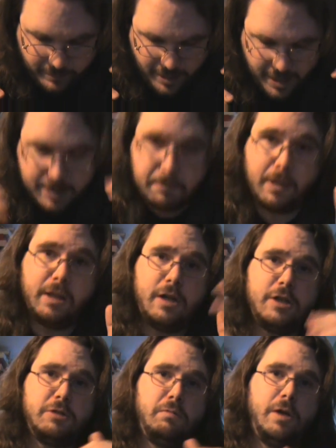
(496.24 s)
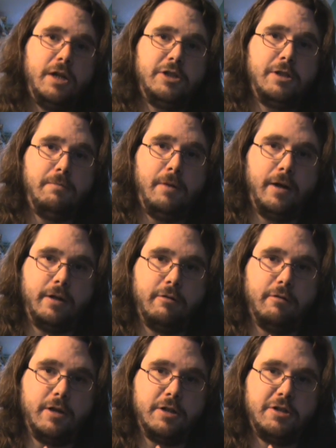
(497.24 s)
as my last words to
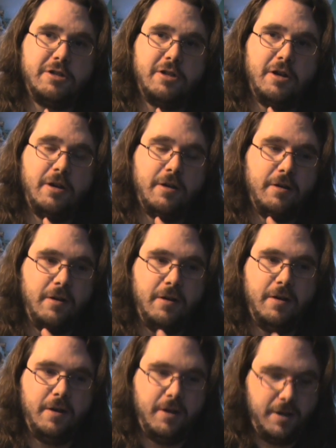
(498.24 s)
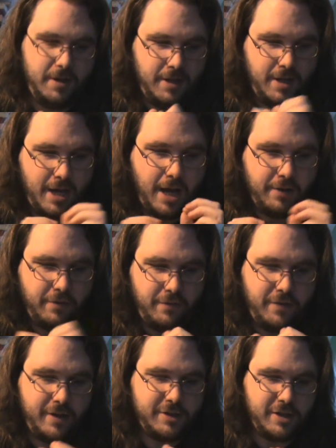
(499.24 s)
Myndcrush, other
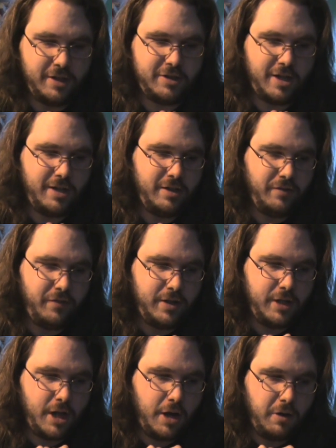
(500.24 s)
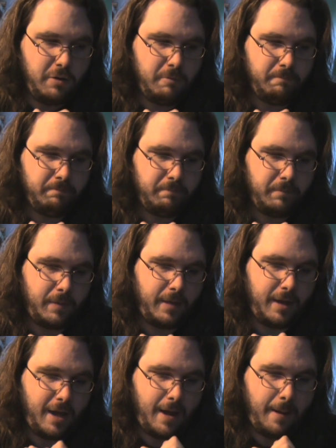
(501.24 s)
things that you said in your video
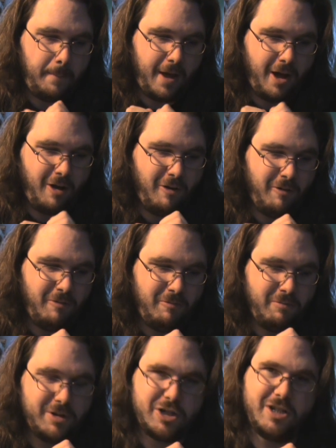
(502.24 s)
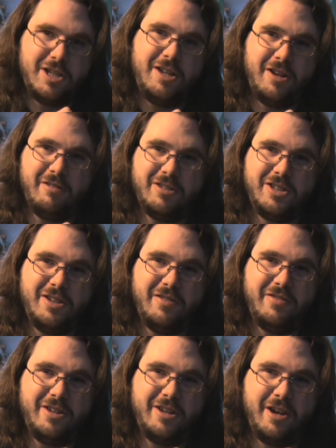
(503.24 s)
about, which I did notice in your
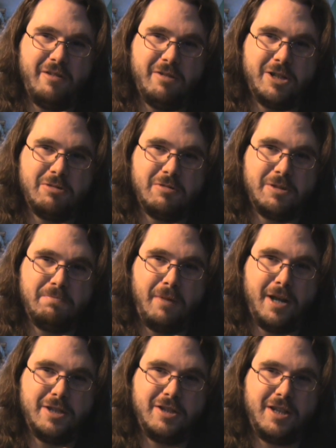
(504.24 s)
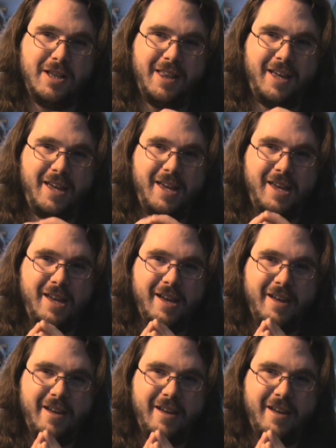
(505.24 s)
video, which was basically